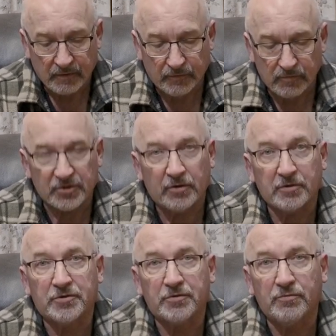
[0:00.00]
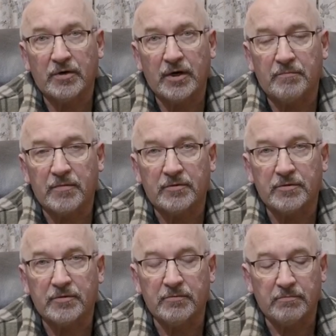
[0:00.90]
full-size
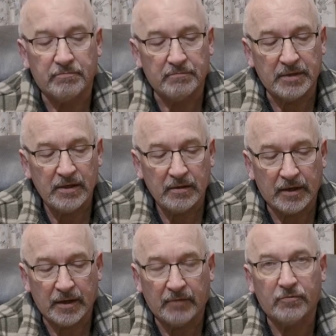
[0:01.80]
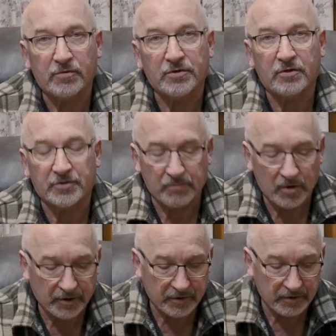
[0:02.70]
to mini, and full-size to
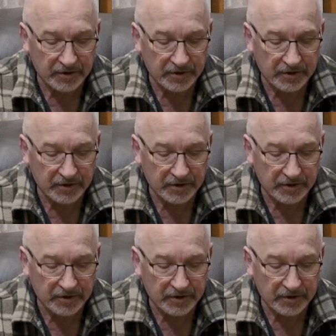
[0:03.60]
micro.